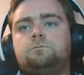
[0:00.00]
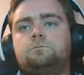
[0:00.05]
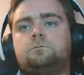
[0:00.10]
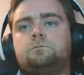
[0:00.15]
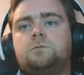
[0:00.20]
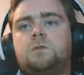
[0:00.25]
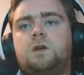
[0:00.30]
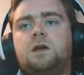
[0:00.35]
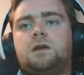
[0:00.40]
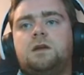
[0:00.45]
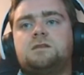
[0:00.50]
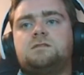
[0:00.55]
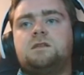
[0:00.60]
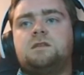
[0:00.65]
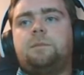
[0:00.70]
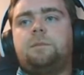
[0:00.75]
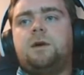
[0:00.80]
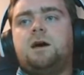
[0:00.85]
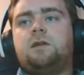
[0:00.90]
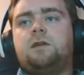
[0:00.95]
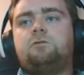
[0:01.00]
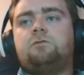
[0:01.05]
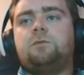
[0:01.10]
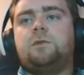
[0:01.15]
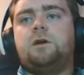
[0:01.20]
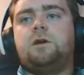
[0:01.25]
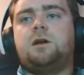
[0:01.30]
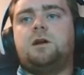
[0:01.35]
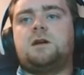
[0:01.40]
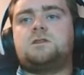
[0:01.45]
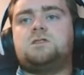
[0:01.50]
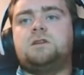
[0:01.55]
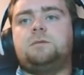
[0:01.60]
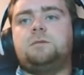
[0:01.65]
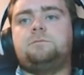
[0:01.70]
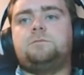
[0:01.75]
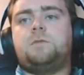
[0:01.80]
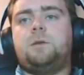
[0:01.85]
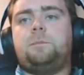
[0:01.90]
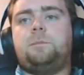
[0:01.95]
Yeah, it's not bad from there actually.
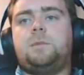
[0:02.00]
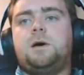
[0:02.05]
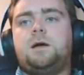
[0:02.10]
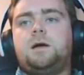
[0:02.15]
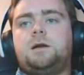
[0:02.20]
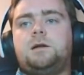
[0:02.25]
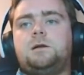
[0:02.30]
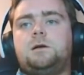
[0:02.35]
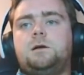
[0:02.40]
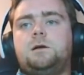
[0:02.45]
Not bad at all.